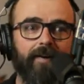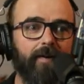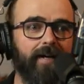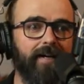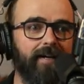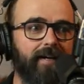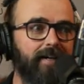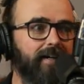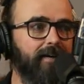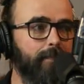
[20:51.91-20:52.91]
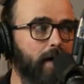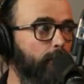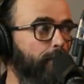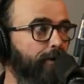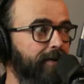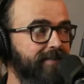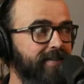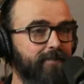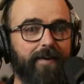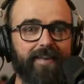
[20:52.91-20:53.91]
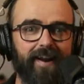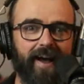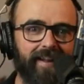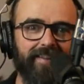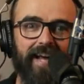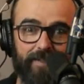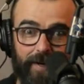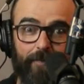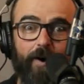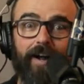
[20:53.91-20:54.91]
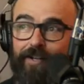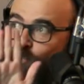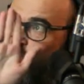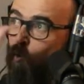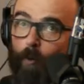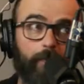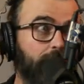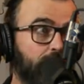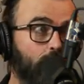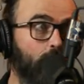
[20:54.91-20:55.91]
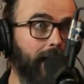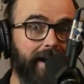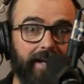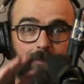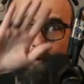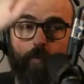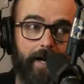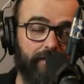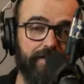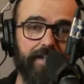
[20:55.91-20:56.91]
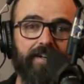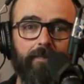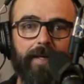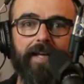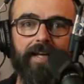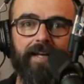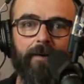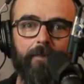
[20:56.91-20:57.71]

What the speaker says: Melbourne is this way. Yeah, that's what I want. Corporate, wedding, whatever it's going to be.